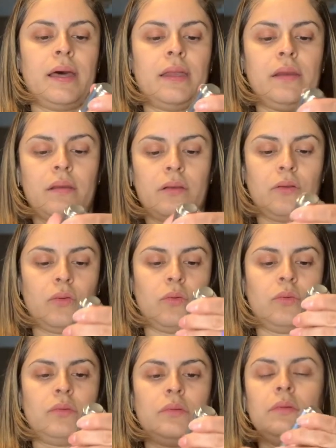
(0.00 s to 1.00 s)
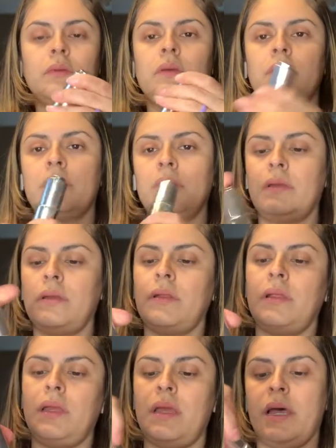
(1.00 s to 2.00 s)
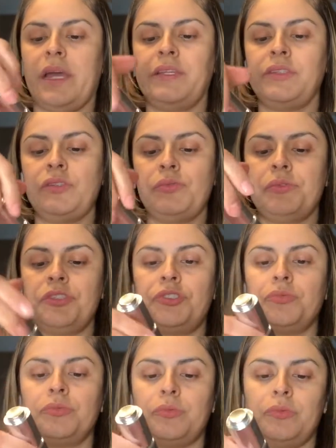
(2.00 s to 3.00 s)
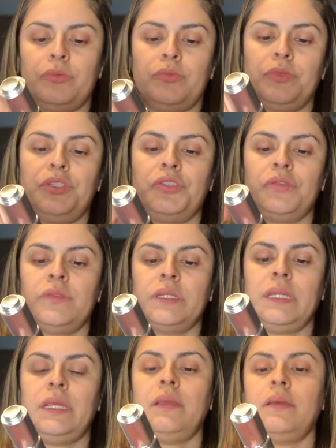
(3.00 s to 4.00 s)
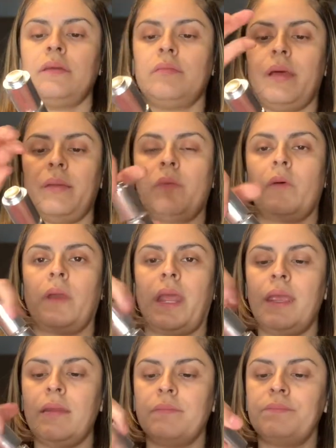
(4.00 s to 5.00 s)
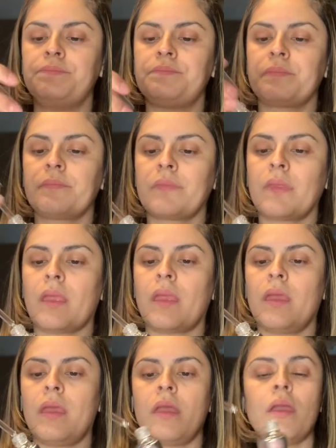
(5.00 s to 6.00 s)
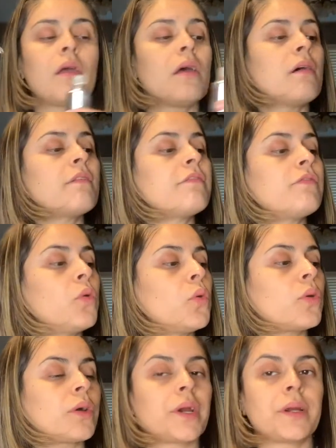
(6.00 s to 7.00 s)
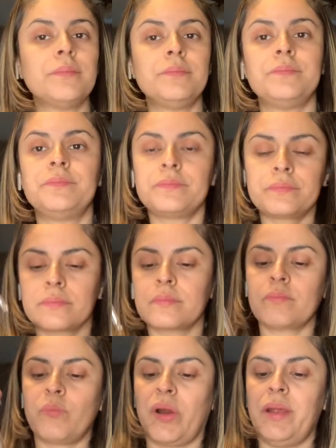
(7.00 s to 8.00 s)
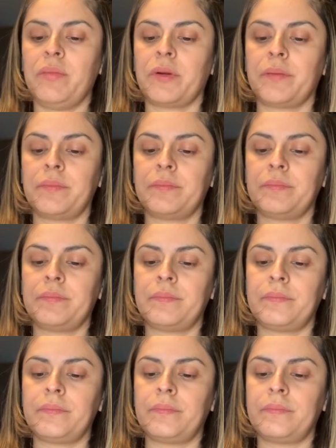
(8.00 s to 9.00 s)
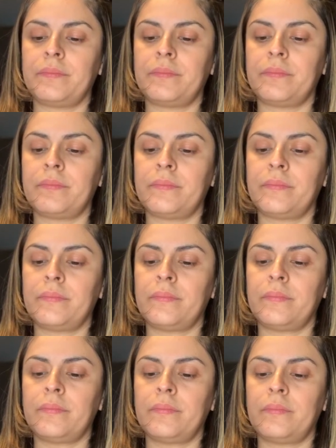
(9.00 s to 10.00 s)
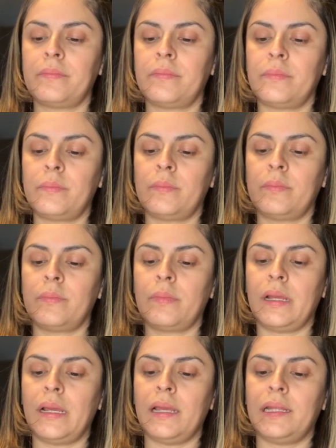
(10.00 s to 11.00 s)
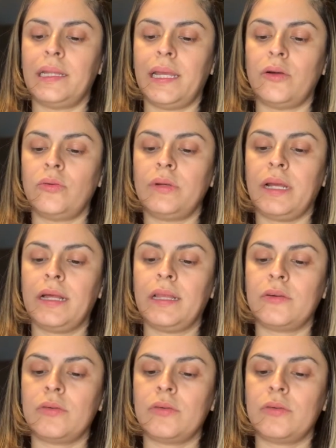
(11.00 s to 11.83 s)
Voy a empezar using primer. I personally use a Rejuveniqe Monat oil. It's a dry oil and it goes so smoothly on your face.